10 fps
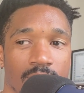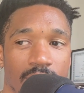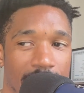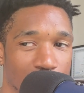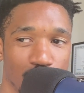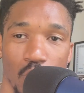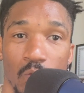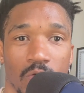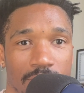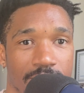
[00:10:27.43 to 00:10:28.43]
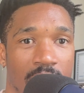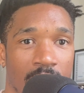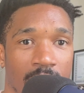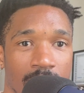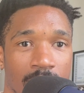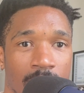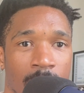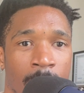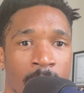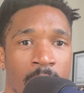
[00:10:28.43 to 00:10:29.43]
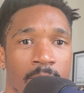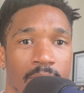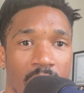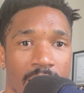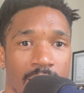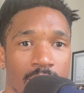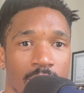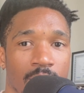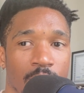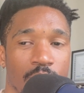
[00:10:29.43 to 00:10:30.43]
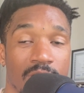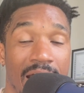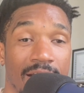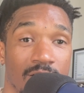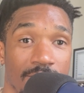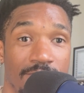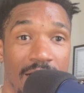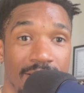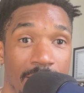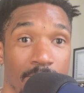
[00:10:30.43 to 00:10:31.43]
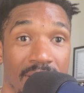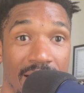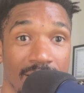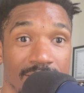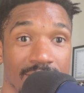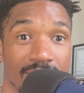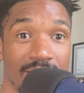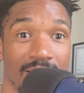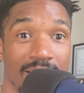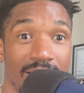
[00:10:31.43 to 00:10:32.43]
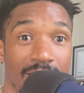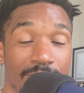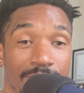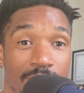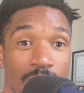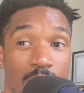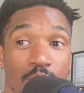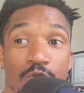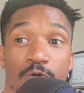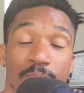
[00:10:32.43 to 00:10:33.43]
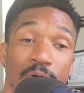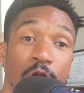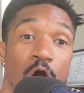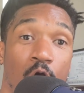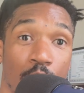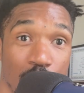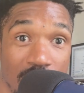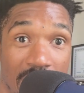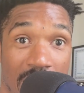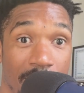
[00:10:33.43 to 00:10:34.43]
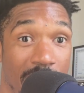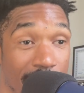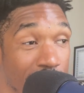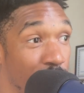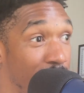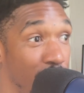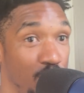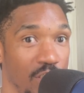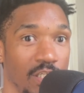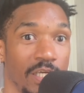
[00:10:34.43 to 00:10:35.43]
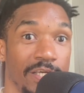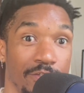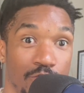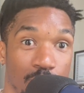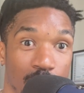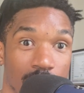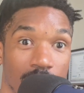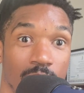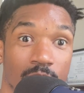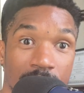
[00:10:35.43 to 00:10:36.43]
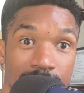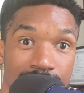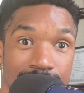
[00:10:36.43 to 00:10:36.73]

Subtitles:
That's totally fine. But you're not going to find that balance if you're putting all your time, effort, energy into a woman.